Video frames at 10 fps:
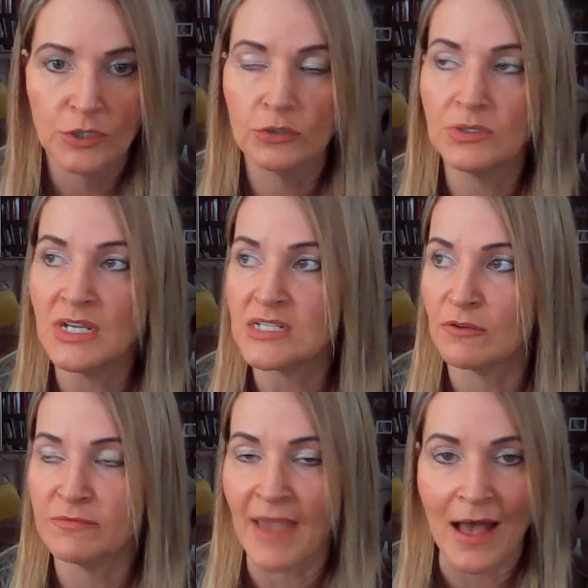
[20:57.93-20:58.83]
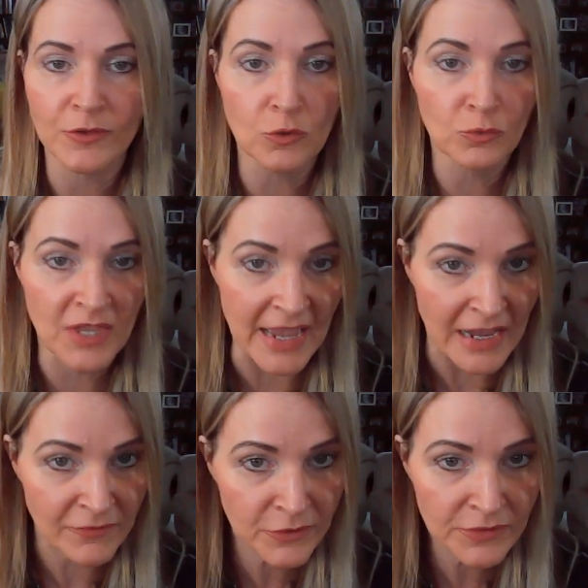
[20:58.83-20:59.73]
You need to value the
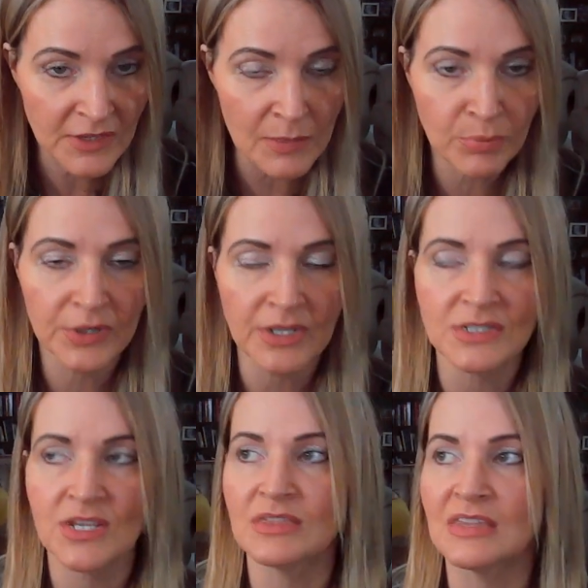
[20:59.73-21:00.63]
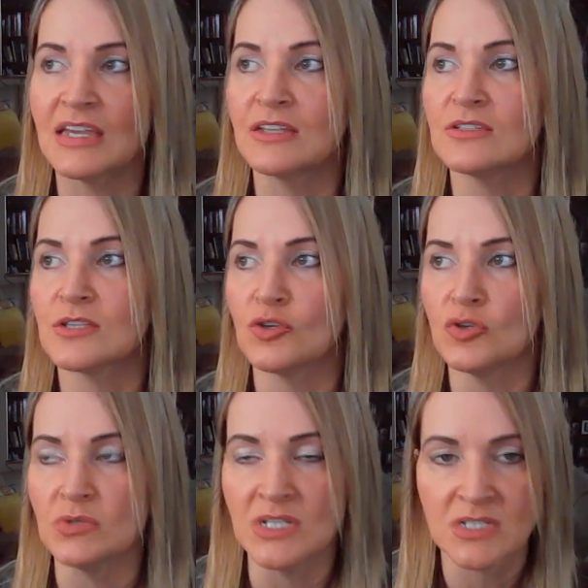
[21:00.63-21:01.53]
effort they put into things.
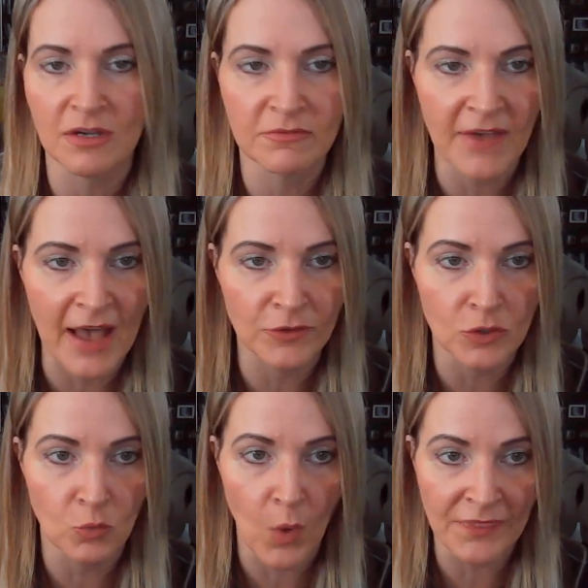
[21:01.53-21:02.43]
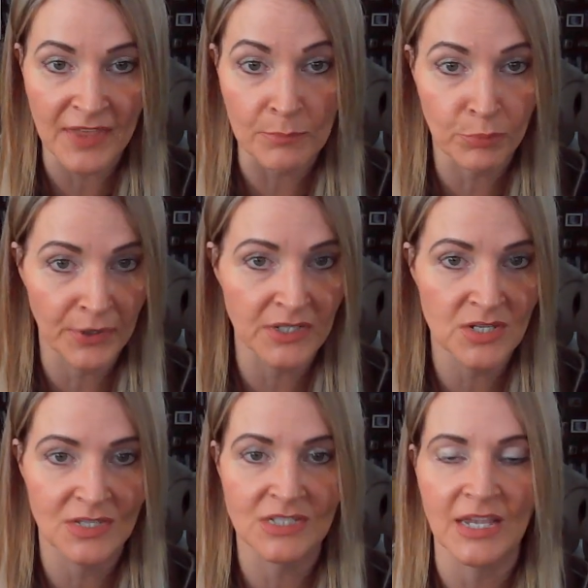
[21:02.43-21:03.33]
You need to value what they bring
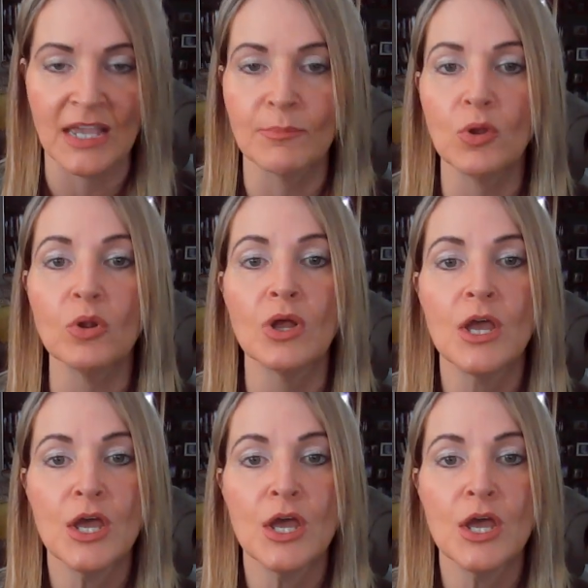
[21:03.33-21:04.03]
to the table.